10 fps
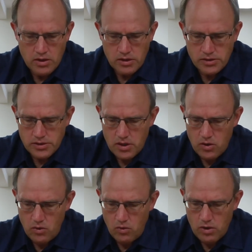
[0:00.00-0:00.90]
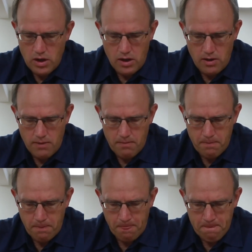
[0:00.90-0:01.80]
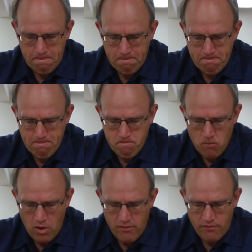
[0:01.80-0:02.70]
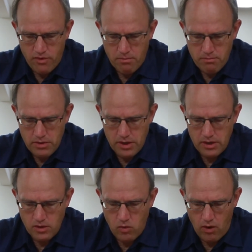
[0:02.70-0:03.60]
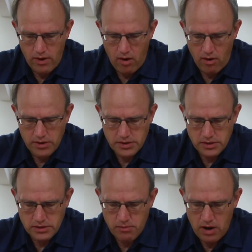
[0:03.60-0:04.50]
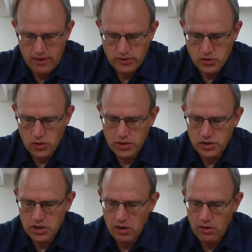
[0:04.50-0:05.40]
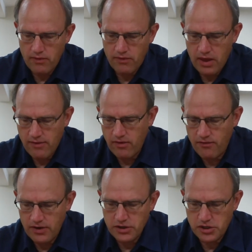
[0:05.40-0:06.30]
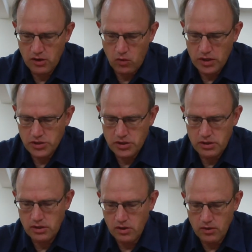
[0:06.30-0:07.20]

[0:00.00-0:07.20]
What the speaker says: So from Hidden Quarry Artisans, Brian, I've enjoyed the show. I have a finishing question.